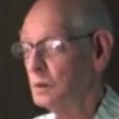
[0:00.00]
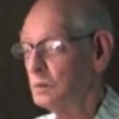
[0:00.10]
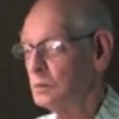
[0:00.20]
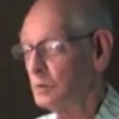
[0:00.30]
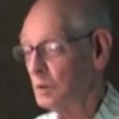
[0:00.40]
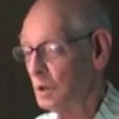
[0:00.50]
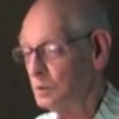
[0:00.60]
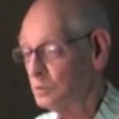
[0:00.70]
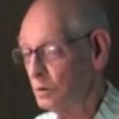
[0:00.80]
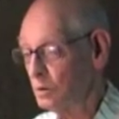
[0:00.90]
So when I
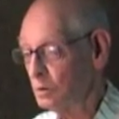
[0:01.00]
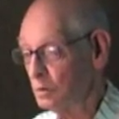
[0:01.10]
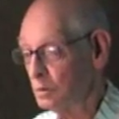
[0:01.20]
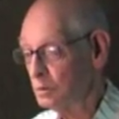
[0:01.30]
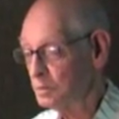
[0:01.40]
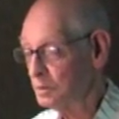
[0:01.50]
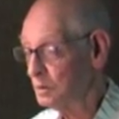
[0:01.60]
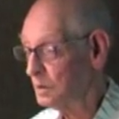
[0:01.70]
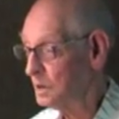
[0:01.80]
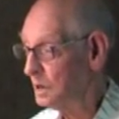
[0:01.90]
told her what was
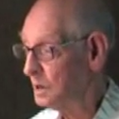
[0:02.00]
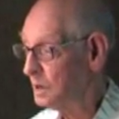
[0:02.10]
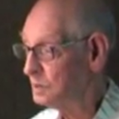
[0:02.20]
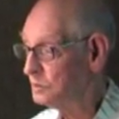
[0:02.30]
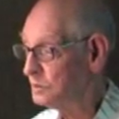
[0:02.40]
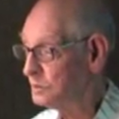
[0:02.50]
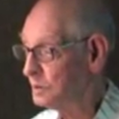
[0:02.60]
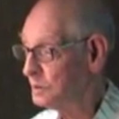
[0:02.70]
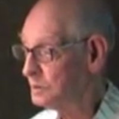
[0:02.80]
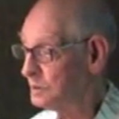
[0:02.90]
going on, she
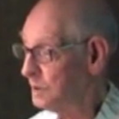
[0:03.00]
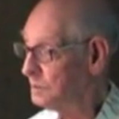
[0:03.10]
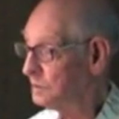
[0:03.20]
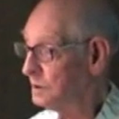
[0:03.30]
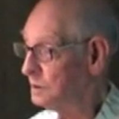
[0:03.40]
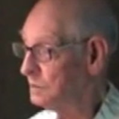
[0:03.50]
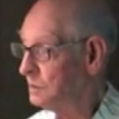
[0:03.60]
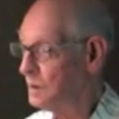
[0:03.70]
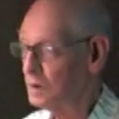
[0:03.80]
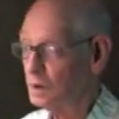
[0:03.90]
said, "It sounds like you've
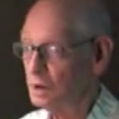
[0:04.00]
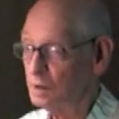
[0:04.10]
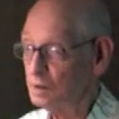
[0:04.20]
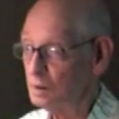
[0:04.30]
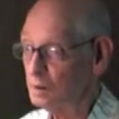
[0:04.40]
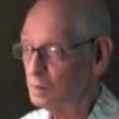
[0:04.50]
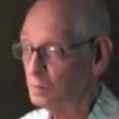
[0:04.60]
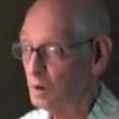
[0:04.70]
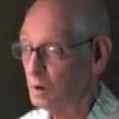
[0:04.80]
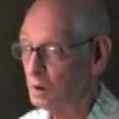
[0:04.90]
got candida,
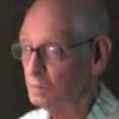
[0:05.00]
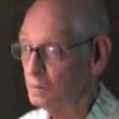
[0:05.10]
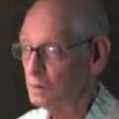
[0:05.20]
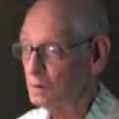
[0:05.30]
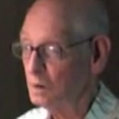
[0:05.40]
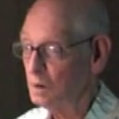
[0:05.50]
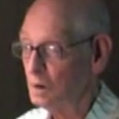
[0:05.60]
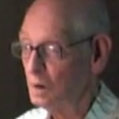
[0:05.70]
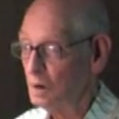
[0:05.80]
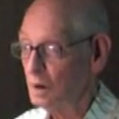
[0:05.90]
Bob."
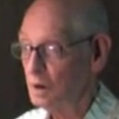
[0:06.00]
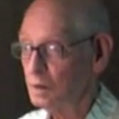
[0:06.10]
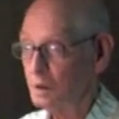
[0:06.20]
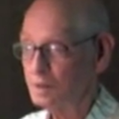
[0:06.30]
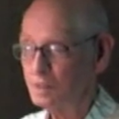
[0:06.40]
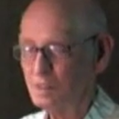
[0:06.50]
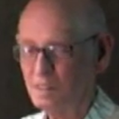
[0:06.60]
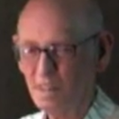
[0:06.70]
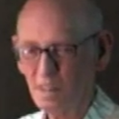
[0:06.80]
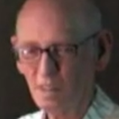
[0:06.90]
And I said,
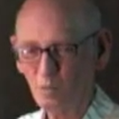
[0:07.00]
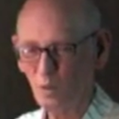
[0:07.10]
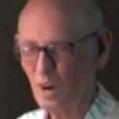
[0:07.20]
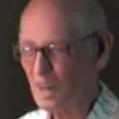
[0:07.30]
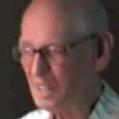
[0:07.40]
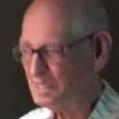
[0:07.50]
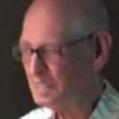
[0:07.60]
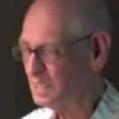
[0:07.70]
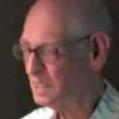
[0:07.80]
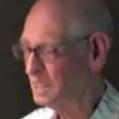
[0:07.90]
"Can
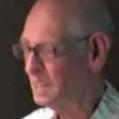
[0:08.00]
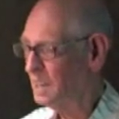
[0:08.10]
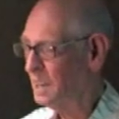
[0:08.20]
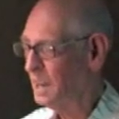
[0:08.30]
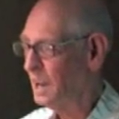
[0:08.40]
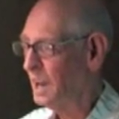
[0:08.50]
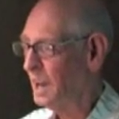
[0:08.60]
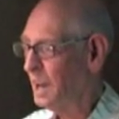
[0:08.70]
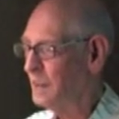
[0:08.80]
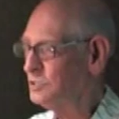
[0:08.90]
what?"
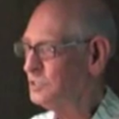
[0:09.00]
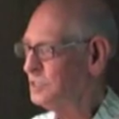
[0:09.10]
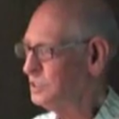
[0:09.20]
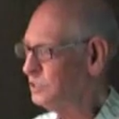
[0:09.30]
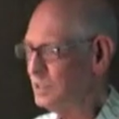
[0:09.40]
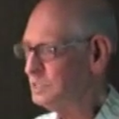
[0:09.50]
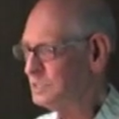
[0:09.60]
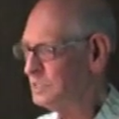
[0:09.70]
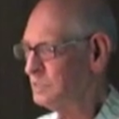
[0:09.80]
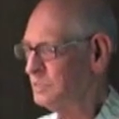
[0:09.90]
And she said,
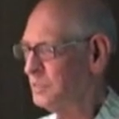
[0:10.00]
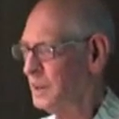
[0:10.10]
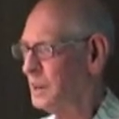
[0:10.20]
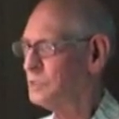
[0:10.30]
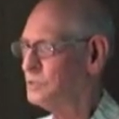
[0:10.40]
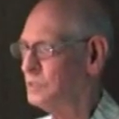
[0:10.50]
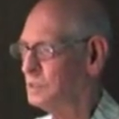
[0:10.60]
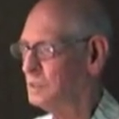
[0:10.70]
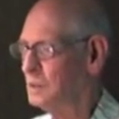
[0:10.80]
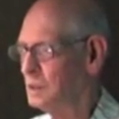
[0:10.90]
"Yeast
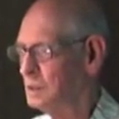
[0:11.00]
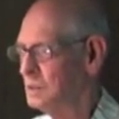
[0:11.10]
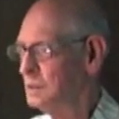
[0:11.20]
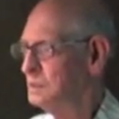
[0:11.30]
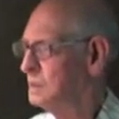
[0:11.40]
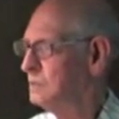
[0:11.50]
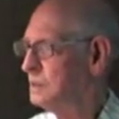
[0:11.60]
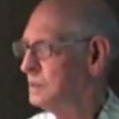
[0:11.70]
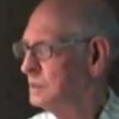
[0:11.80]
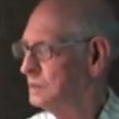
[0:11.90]
infection." And I'd never
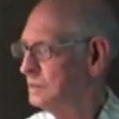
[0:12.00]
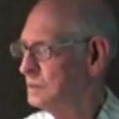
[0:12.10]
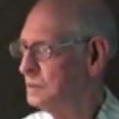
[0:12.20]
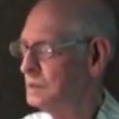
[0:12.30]
heard of it.